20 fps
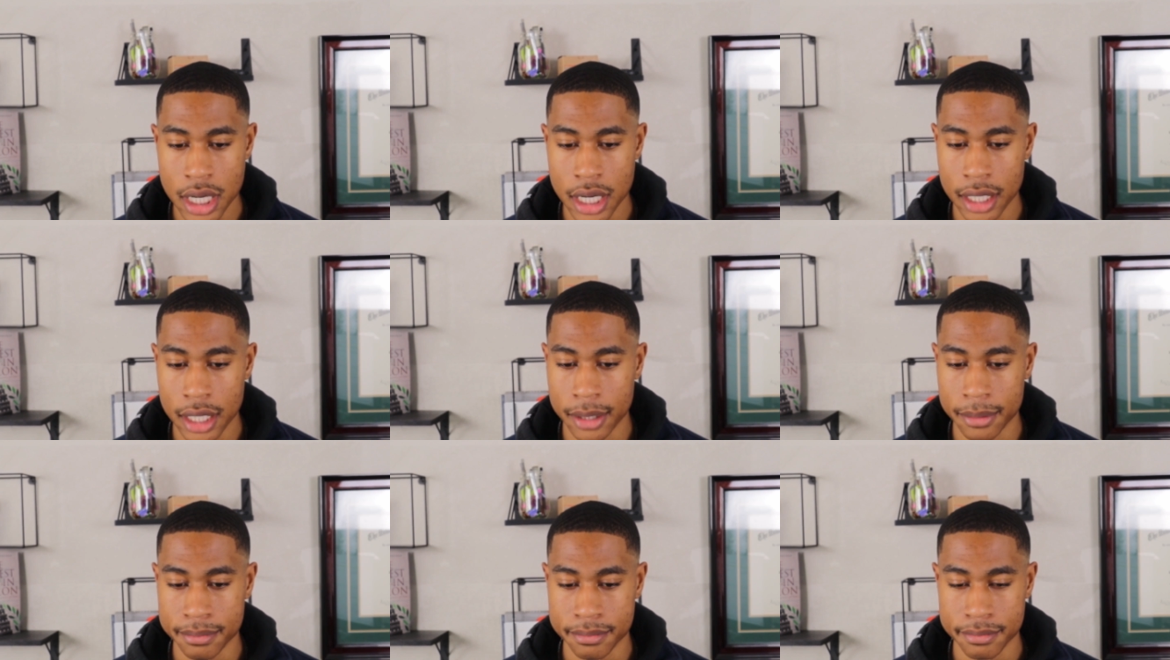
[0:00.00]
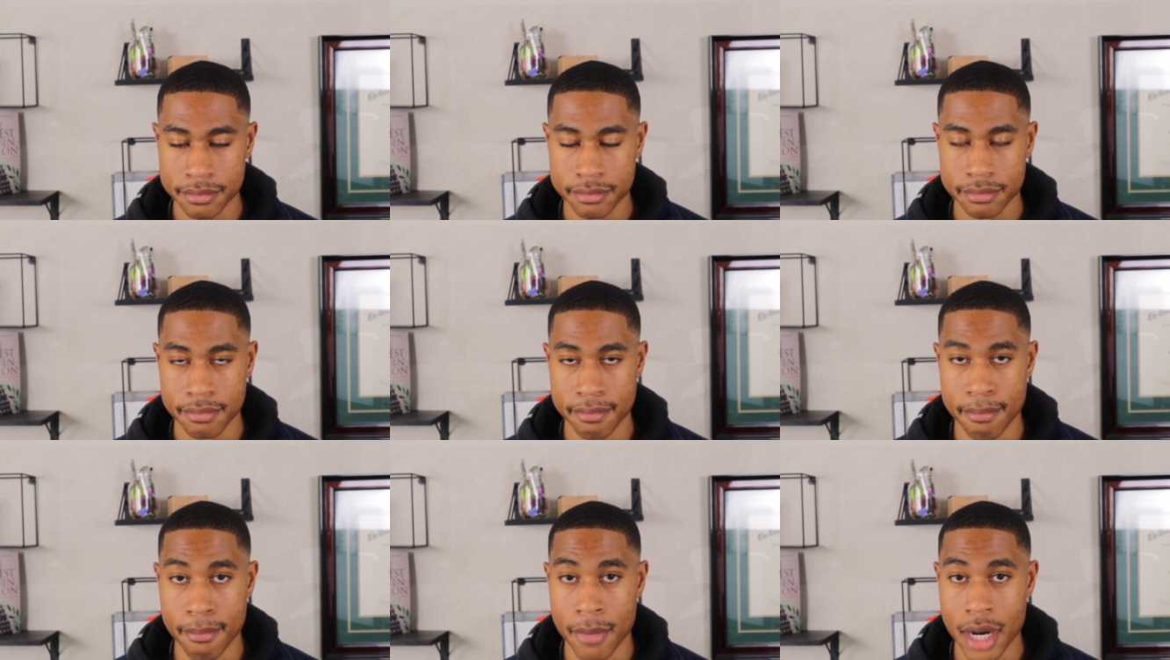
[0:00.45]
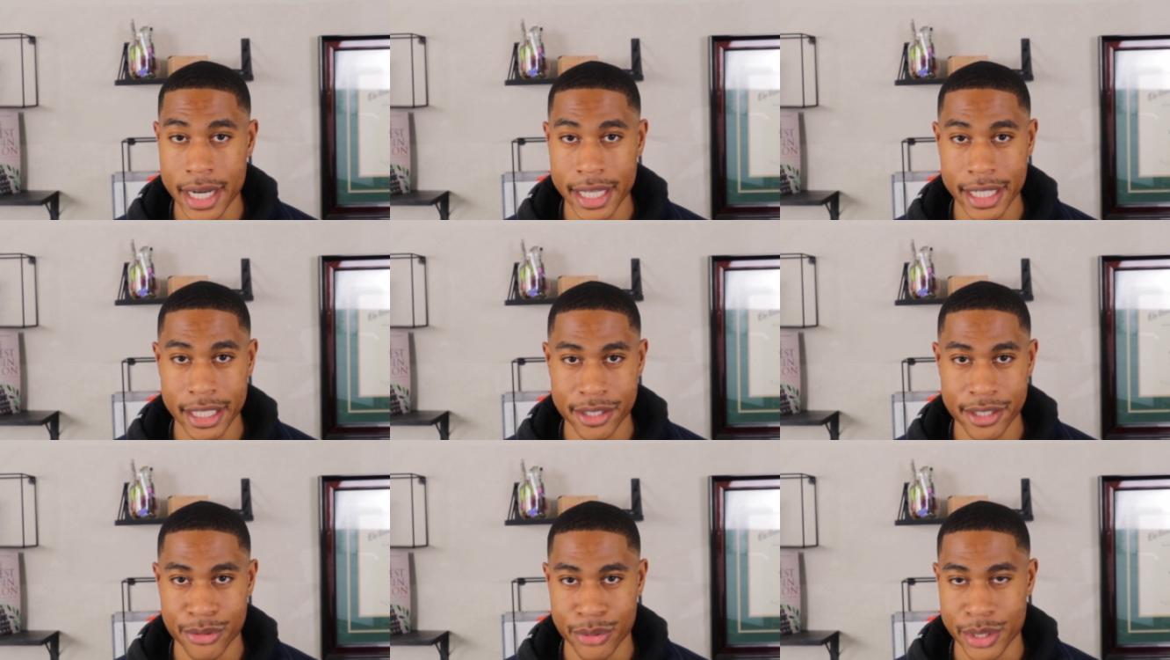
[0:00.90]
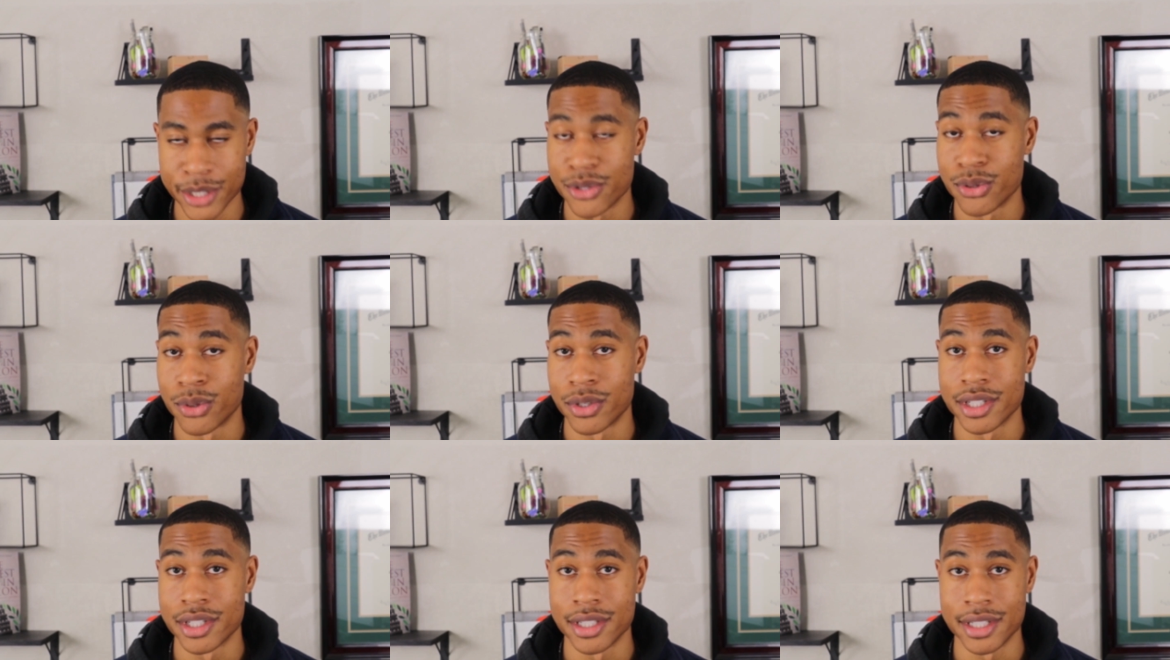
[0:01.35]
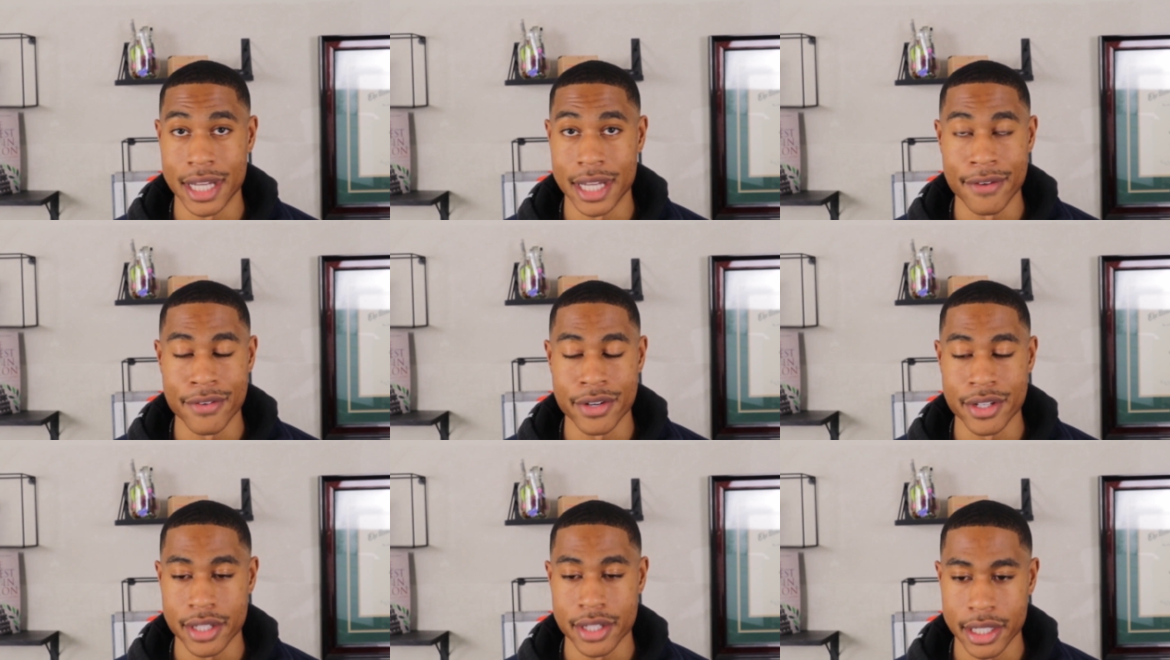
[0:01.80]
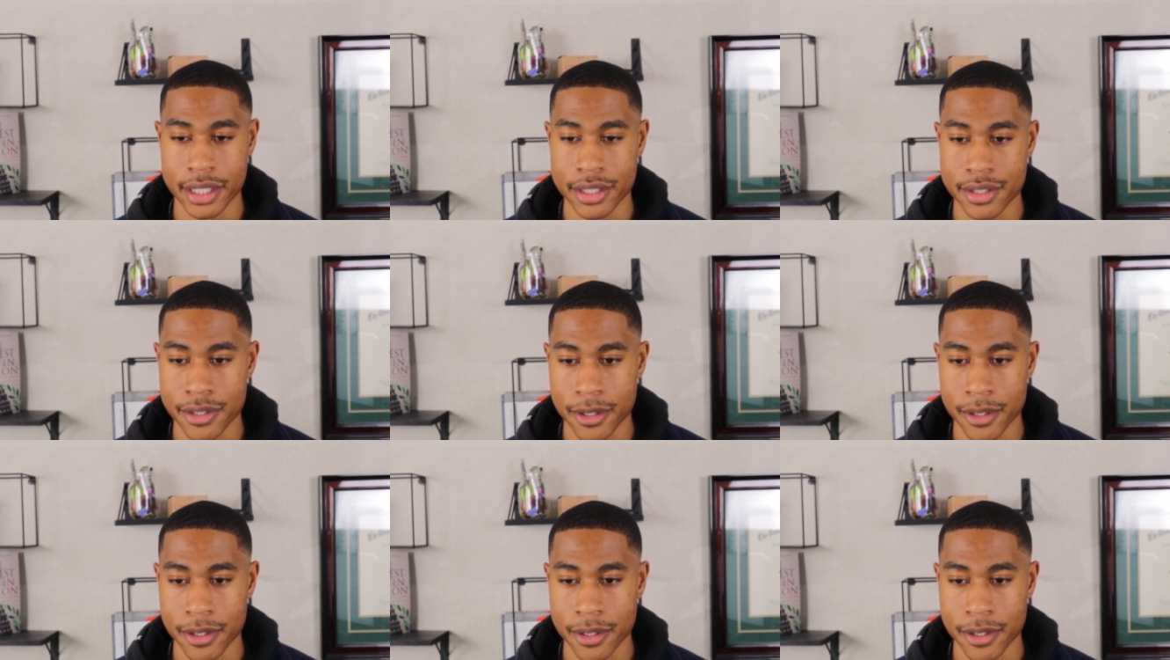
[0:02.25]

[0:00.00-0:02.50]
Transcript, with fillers: um, money, resources, everything.